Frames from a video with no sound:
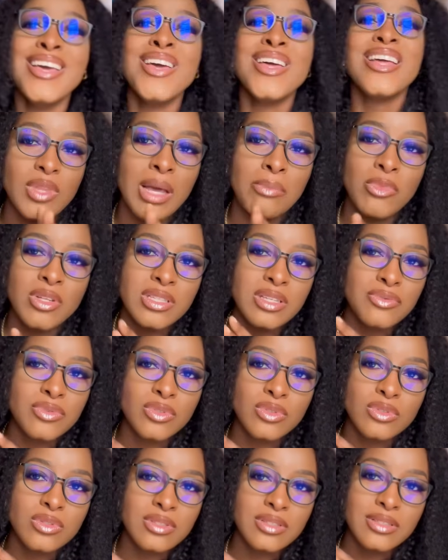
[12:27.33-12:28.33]
I'm not
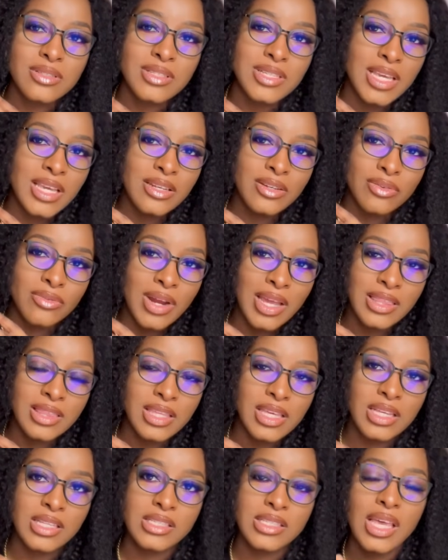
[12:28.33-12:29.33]
even saying the right
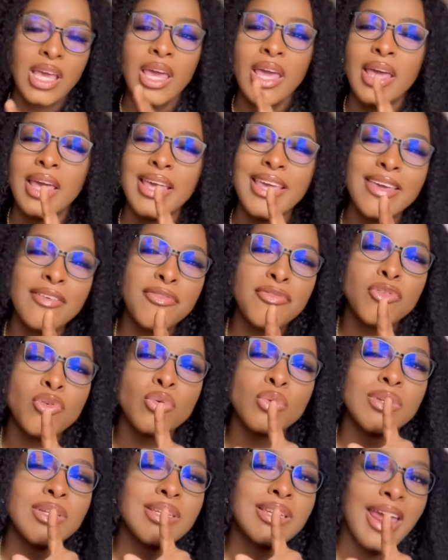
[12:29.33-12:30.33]
things. If you
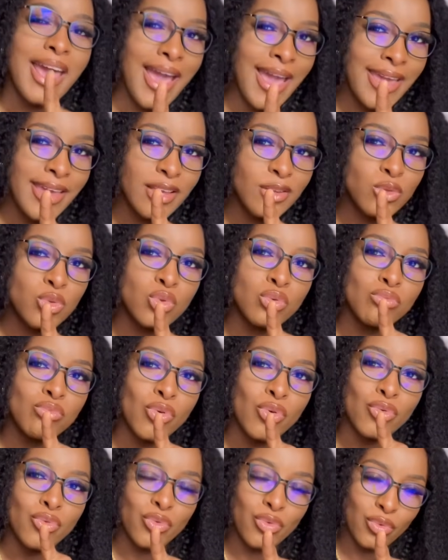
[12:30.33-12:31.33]
die
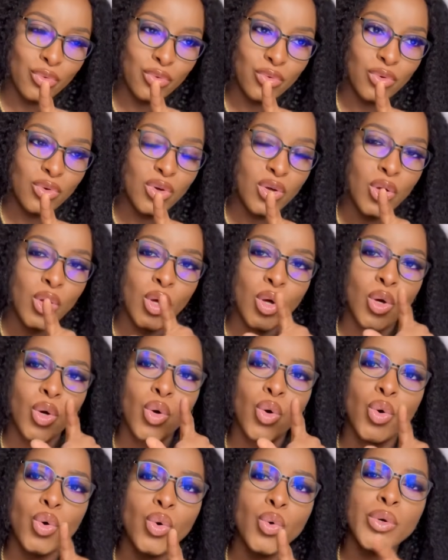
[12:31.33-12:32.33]
tomorrow,
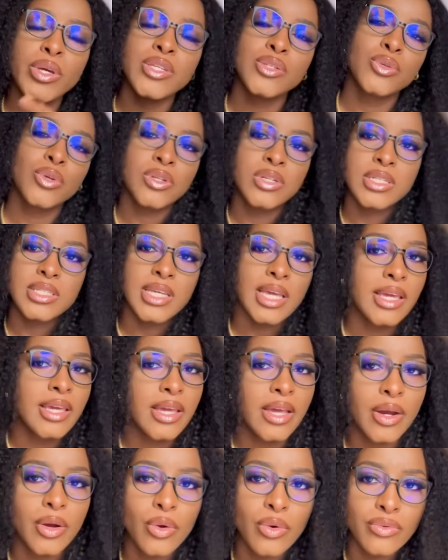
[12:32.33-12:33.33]
who is going to take
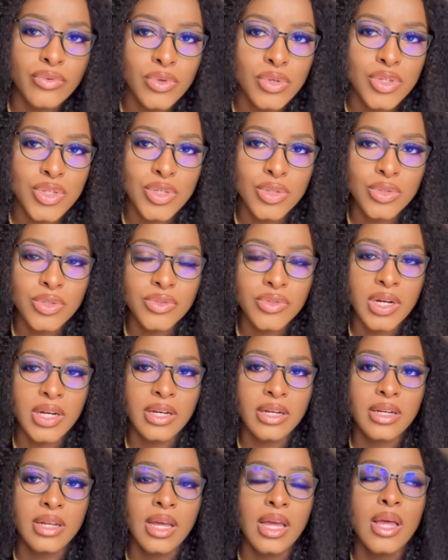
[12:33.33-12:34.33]
care of your
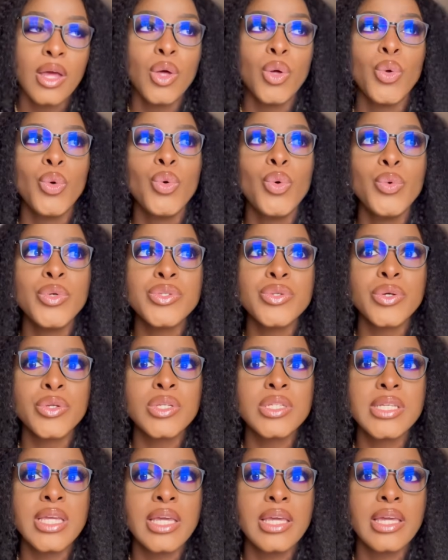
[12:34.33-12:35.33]
children? Who is going to
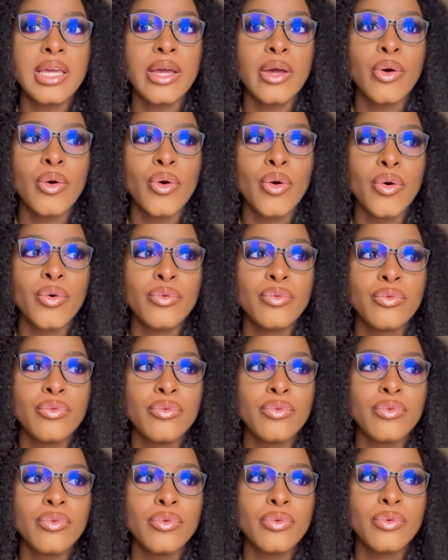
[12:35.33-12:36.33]
take care
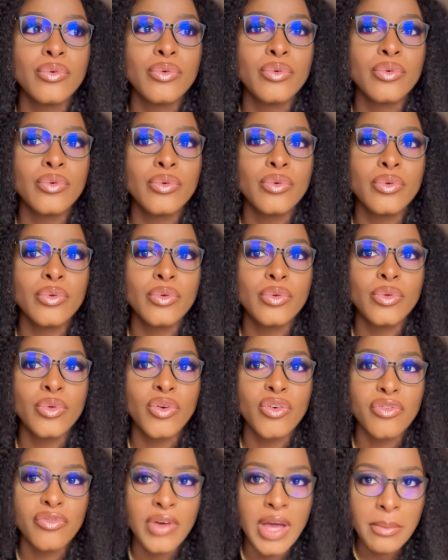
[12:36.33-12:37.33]
of
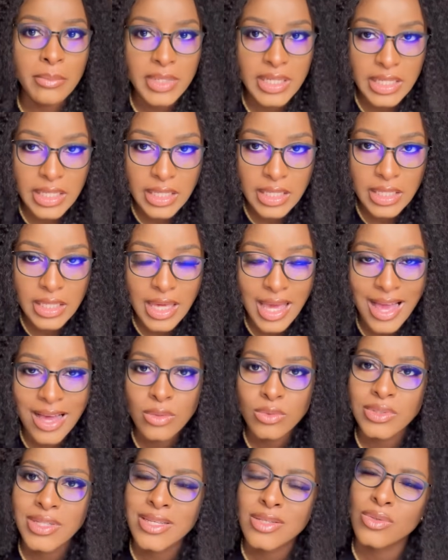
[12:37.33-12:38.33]
your family? How
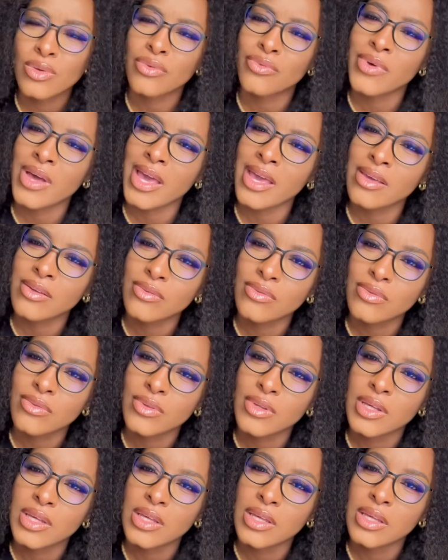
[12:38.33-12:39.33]
will they survive?
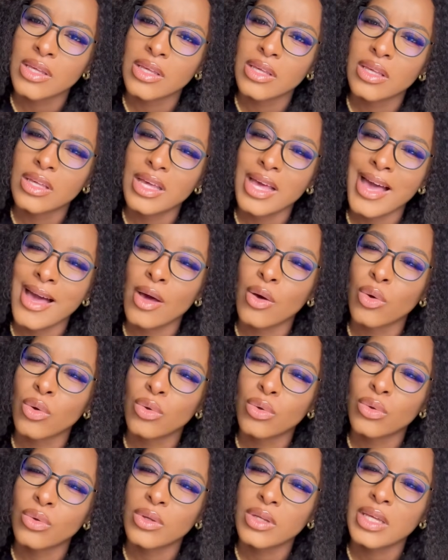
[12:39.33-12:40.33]
How
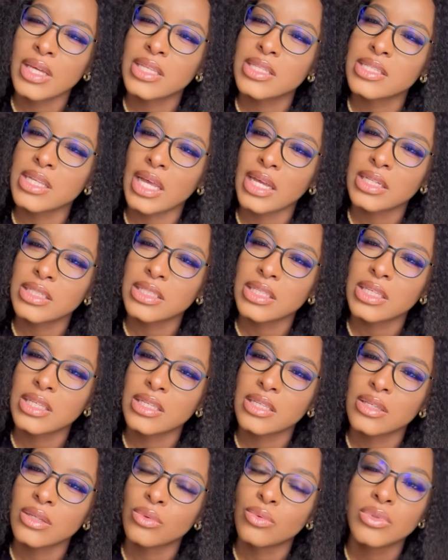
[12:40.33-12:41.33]
exactly
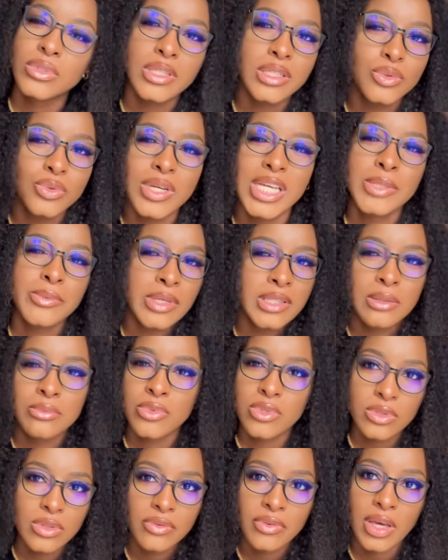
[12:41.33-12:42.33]
would you expect them
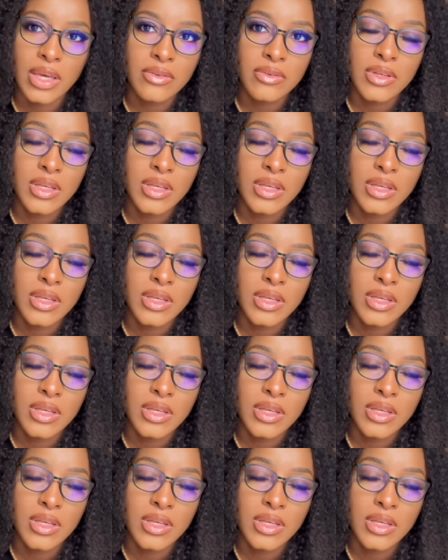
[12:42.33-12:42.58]
to survive?